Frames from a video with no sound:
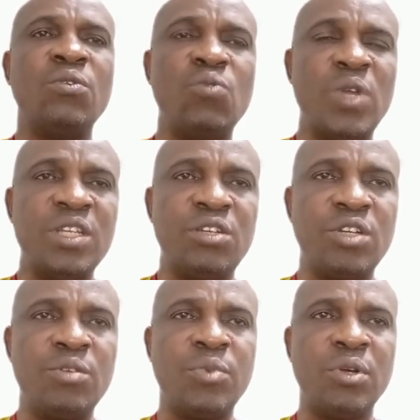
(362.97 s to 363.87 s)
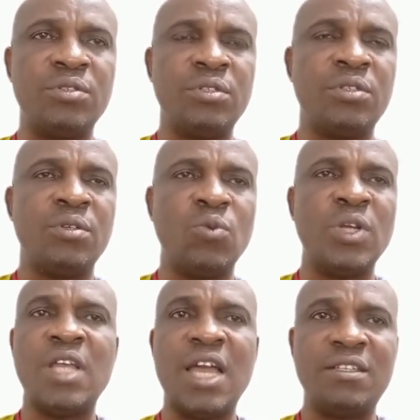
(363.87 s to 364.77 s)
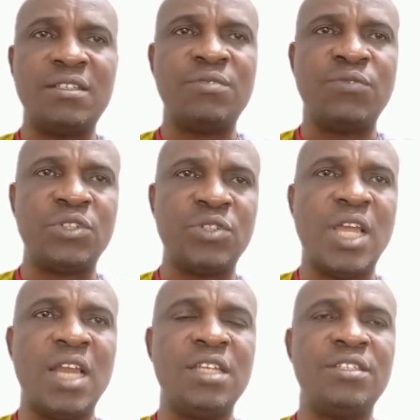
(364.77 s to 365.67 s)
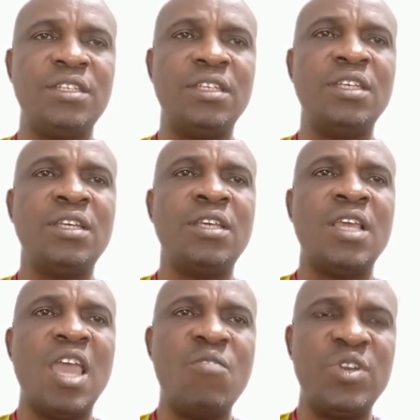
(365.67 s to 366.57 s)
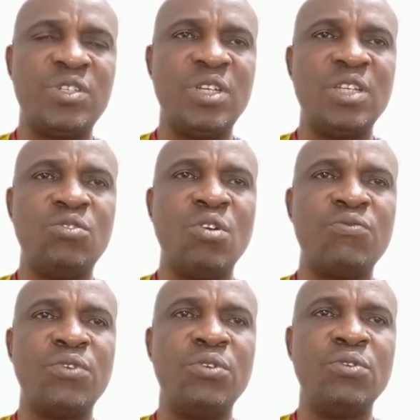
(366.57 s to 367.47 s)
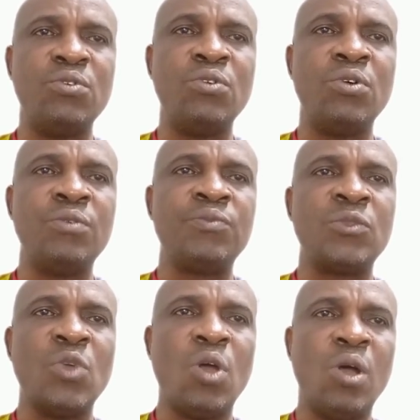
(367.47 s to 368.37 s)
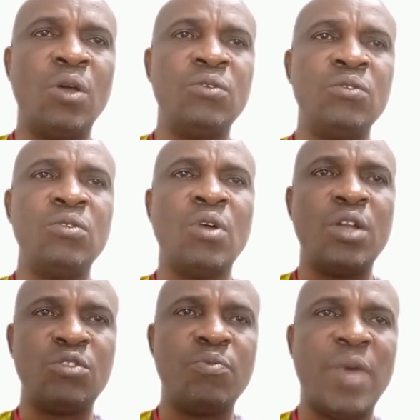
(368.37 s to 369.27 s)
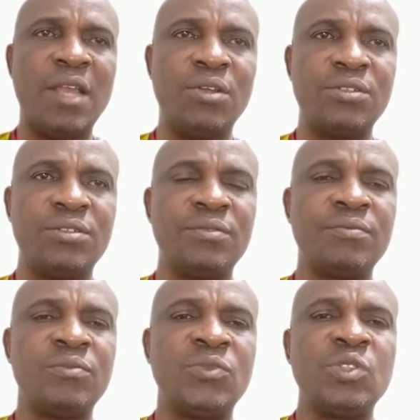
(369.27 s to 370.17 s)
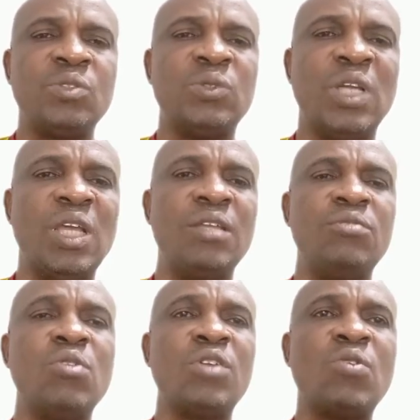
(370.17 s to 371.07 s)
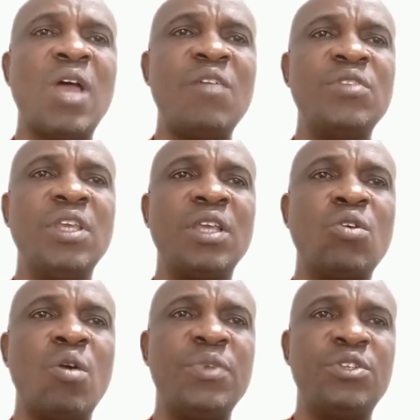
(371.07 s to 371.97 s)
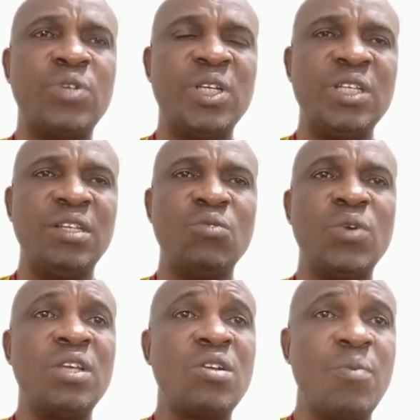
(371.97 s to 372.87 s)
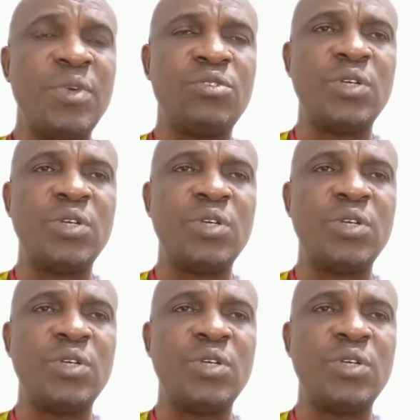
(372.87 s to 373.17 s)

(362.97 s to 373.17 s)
with the trade bot. With that functionality, everything is done for you on autopilot. Then you also have the copy trading. With the copy